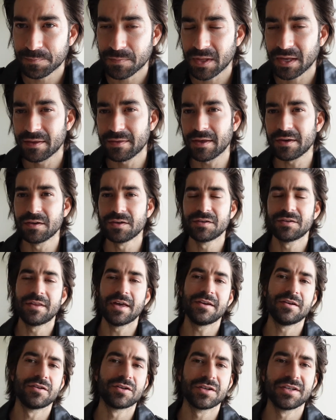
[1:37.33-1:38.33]
They
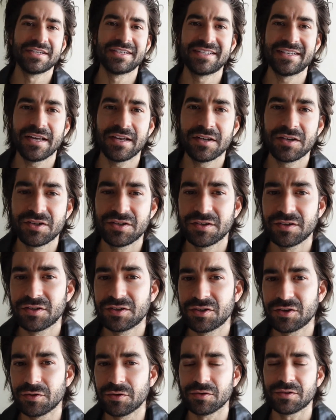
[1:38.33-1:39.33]
usually stage the
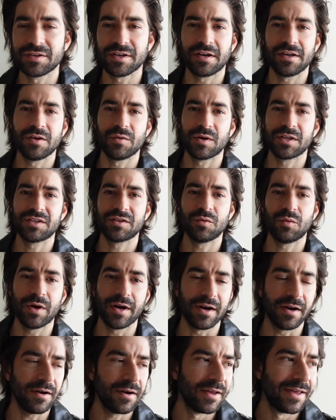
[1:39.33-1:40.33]
shoot, tell you what to
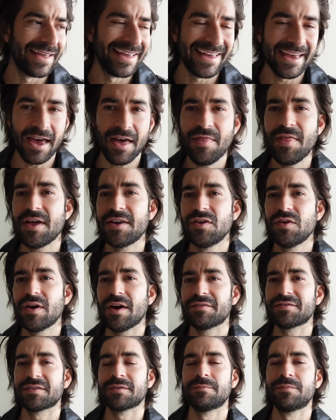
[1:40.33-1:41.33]
wear, and then you
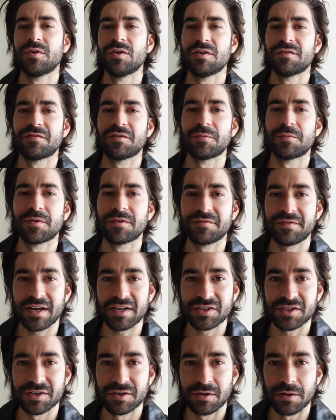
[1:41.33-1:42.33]
have some beautiful
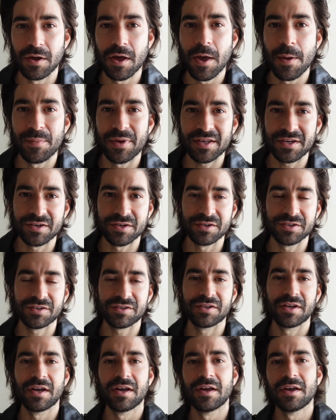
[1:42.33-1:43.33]
professional
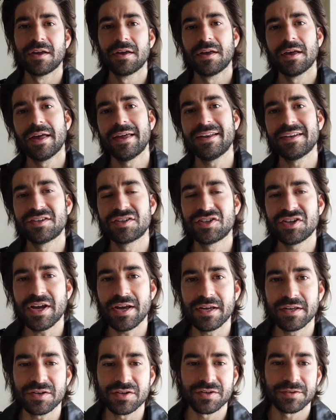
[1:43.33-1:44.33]
pictures in
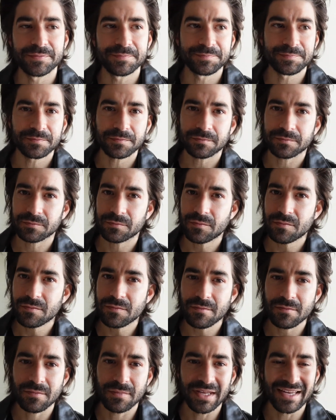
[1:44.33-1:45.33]
exchange.
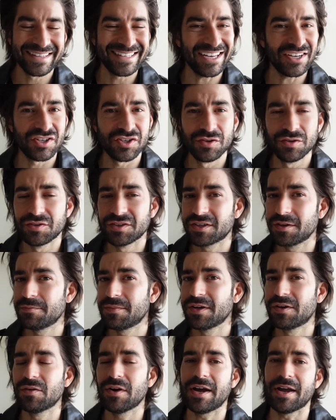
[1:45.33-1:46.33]
Test shoots can
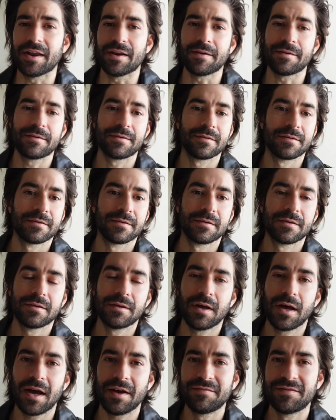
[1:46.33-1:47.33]
be great.
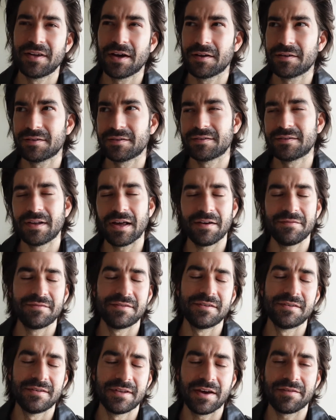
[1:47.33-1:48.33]
I've
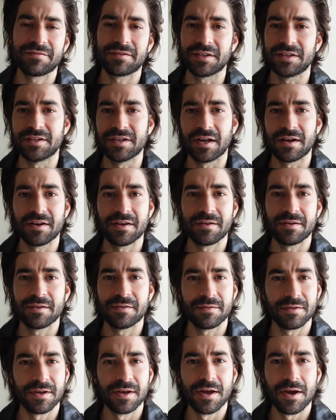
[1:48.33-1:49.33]
definitely done
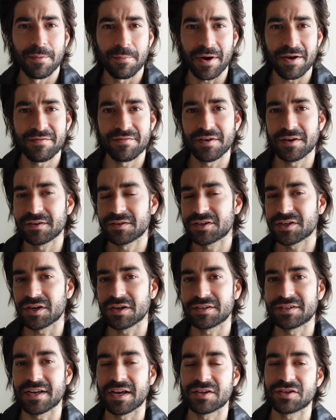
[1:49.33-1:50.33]
my fair share
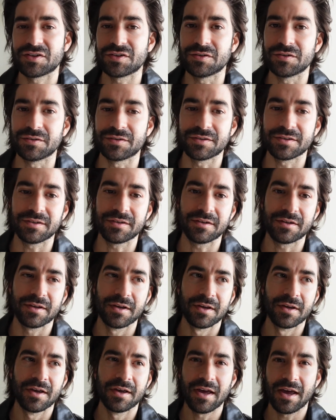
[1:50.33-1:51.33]
of test shoots and
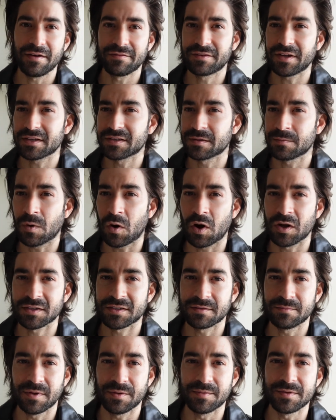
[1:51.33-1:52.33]
have got some
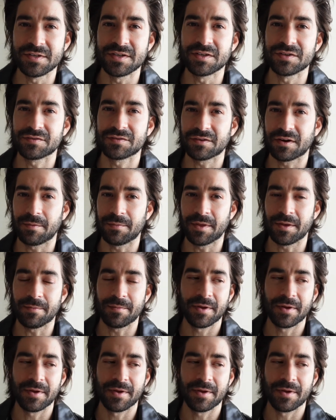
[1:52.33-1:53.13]
awesome images from them.